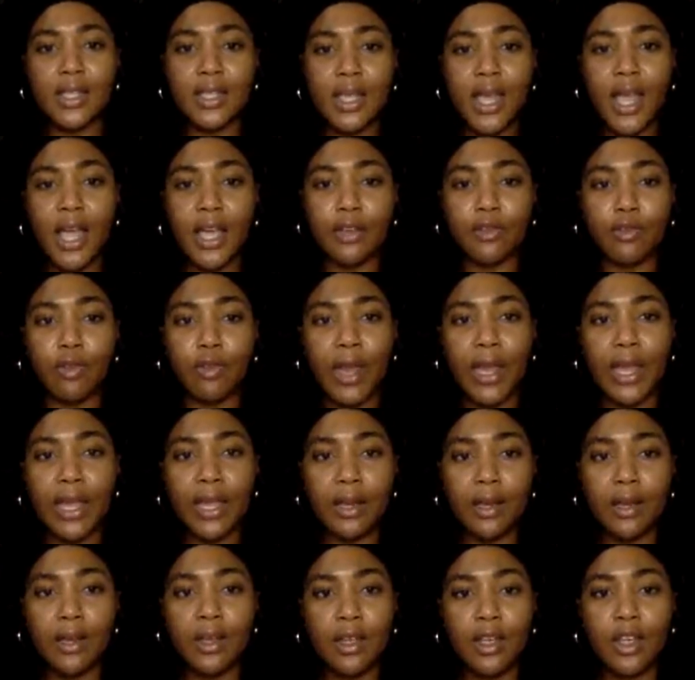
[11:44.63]
sign,
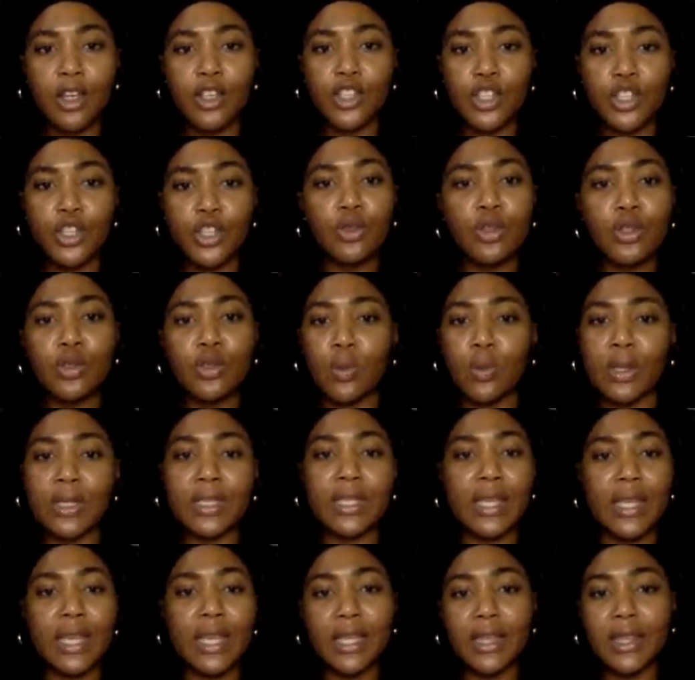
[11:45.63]
right? So you just want
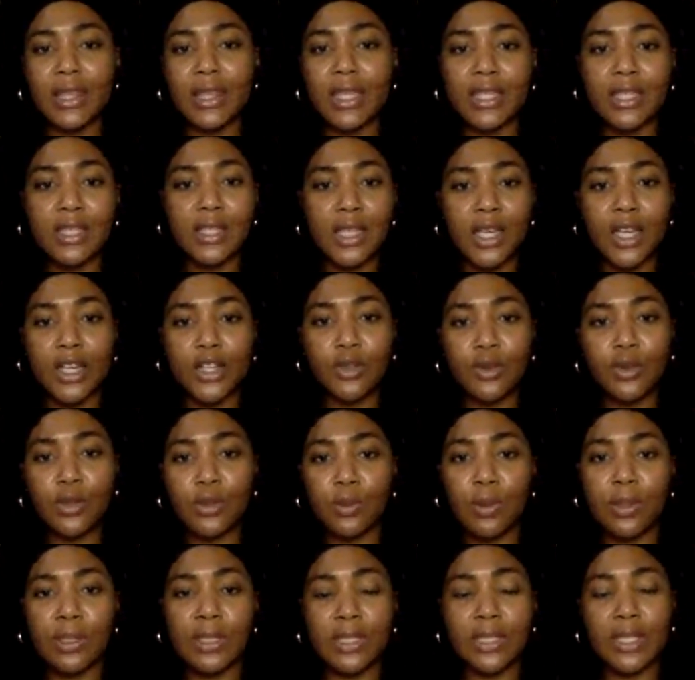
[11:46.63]
to get things done. You
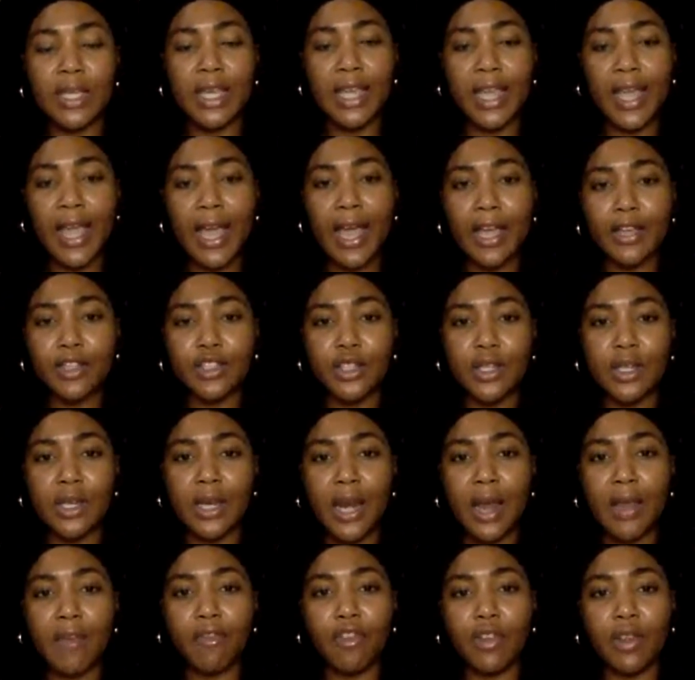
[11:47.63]
just want to take action.
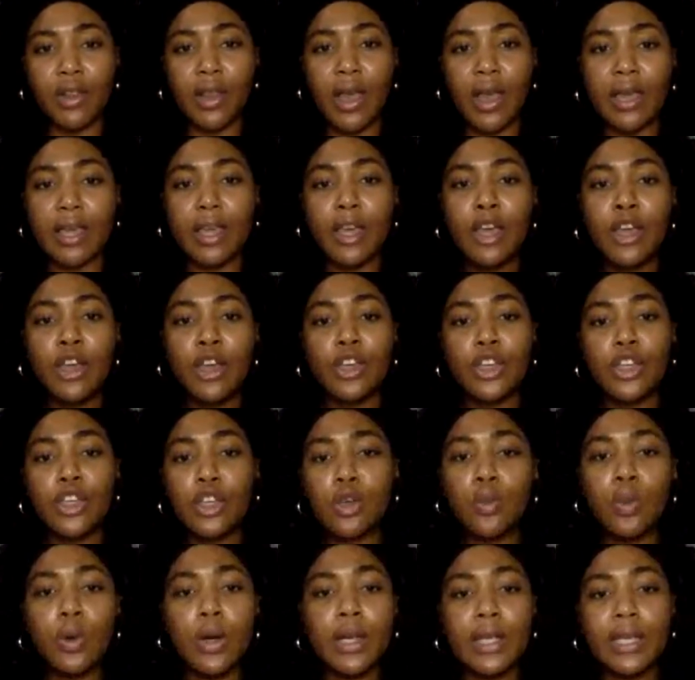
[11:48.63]
And I feel like
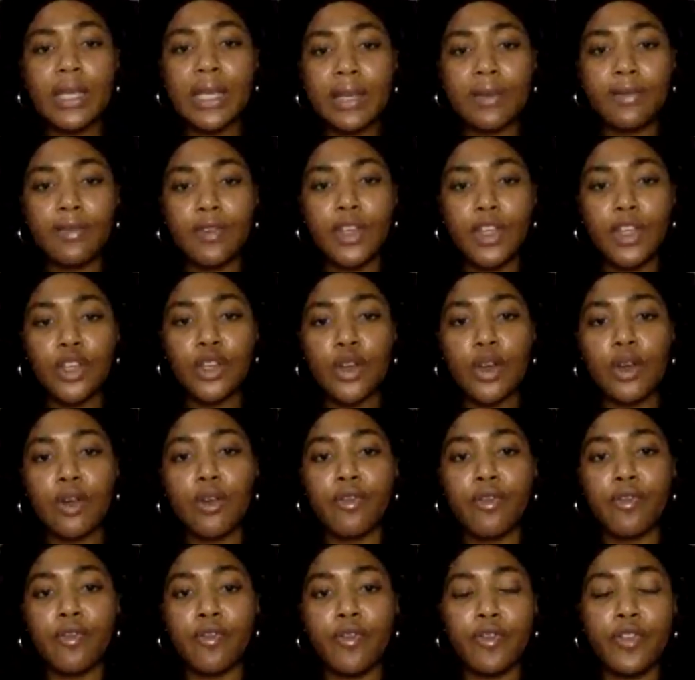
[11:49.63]
you weren't giving
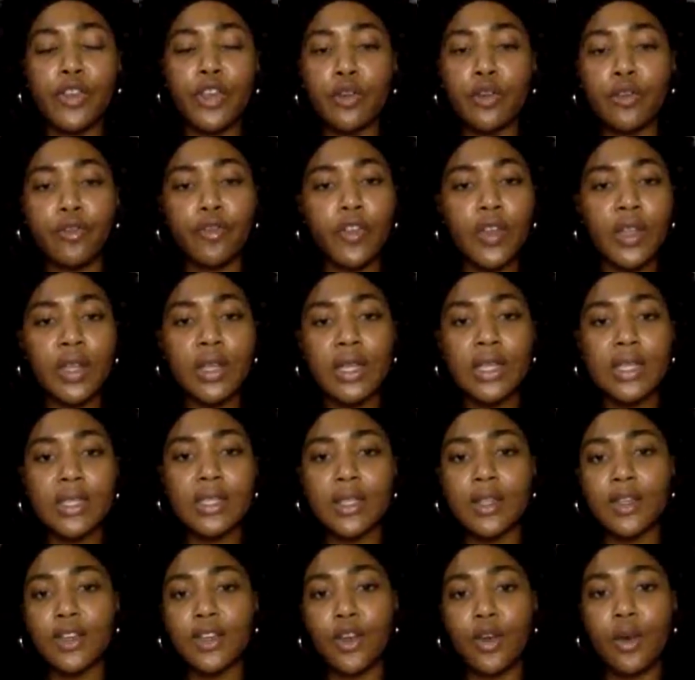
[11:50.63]
your feelings
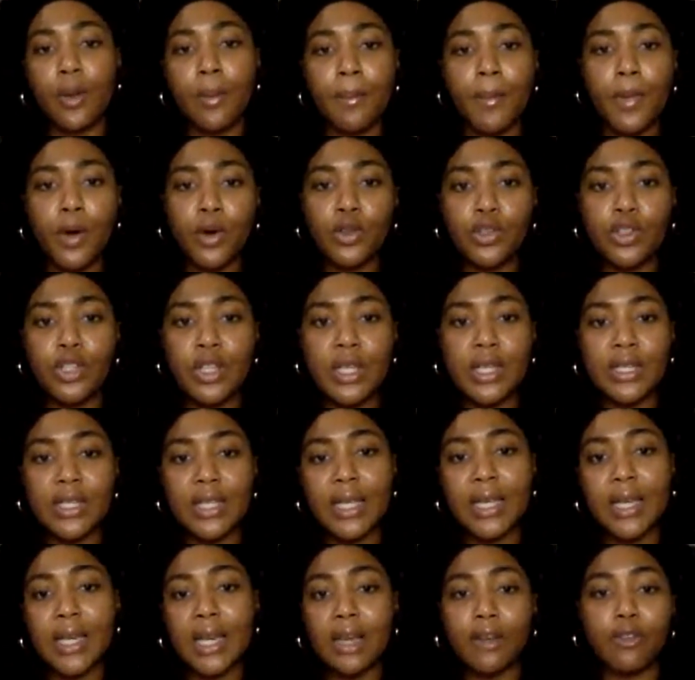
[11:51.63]
and your emotions
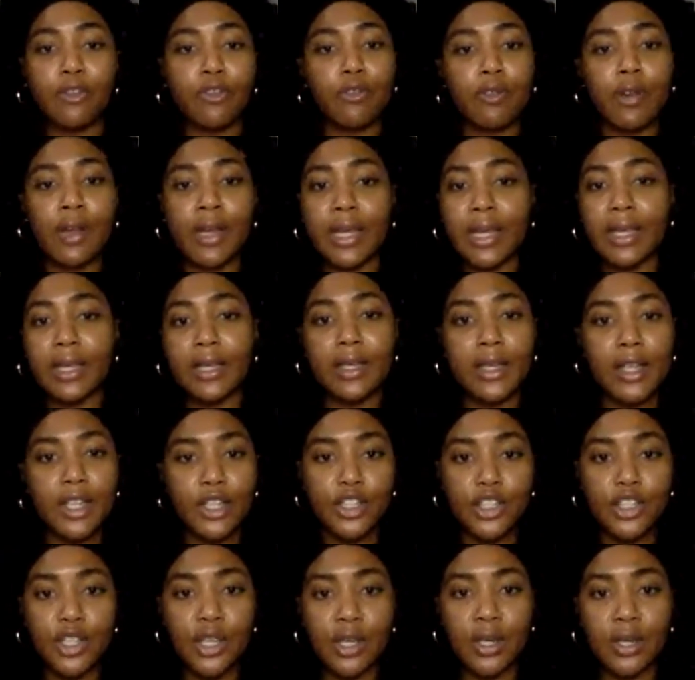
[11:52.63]
enough
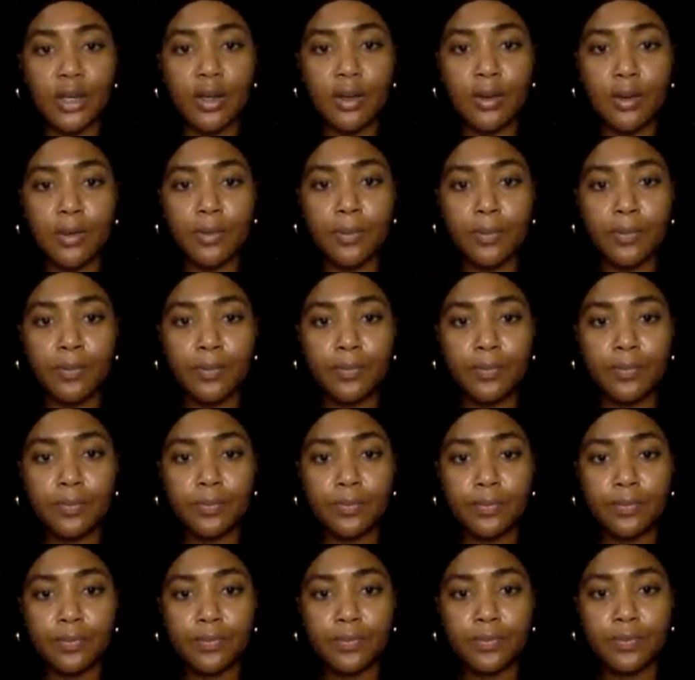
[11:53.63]
recognition.
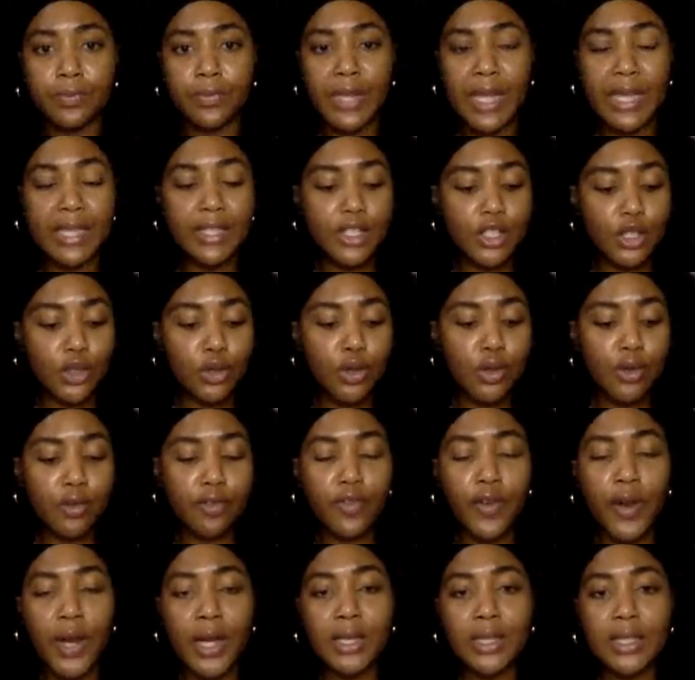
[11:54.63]
And so you
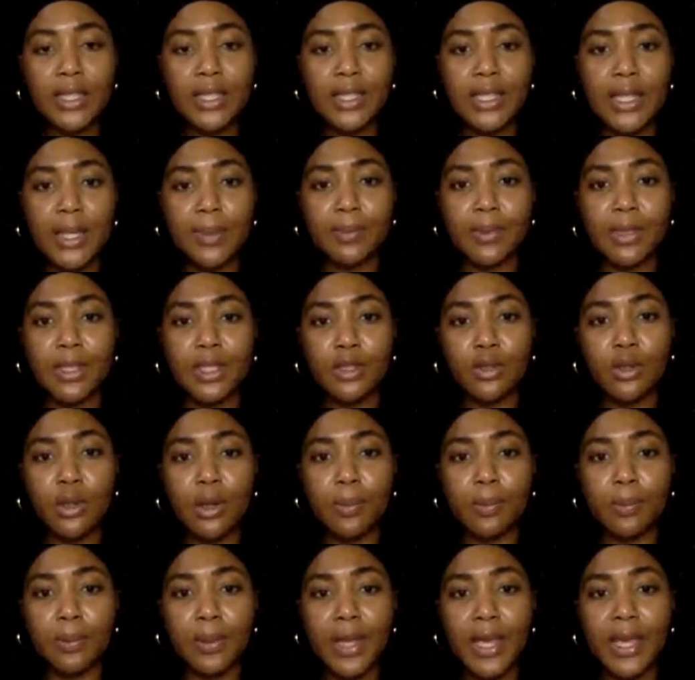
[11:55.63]
finally stepped into
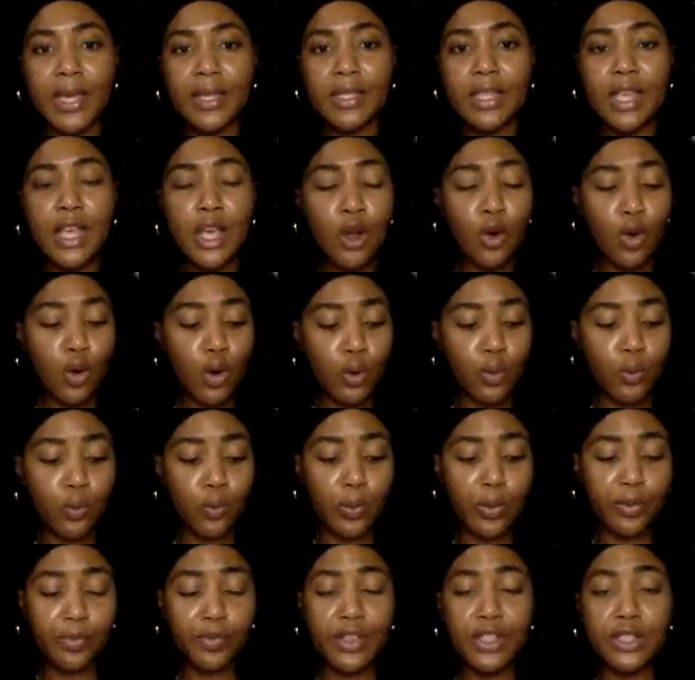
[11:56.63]
a place, or
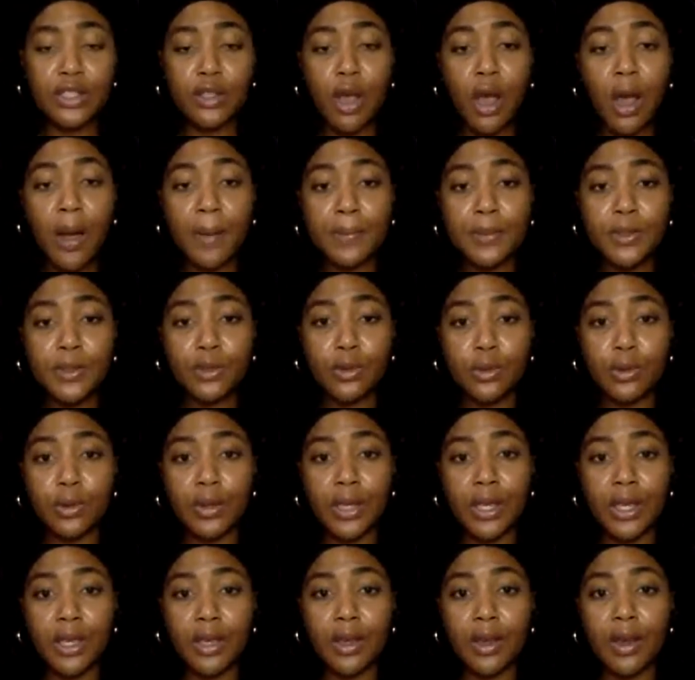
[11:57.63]
with this obstacle
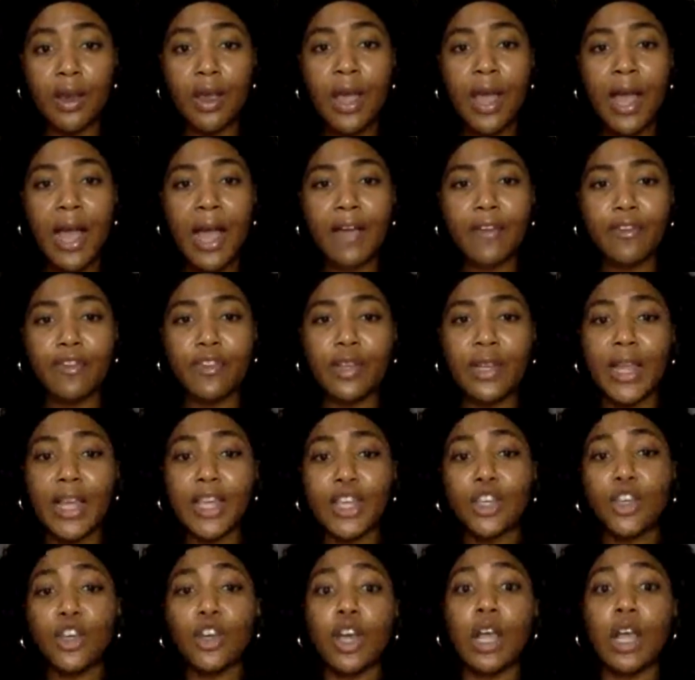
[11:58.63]
here, I feel like you're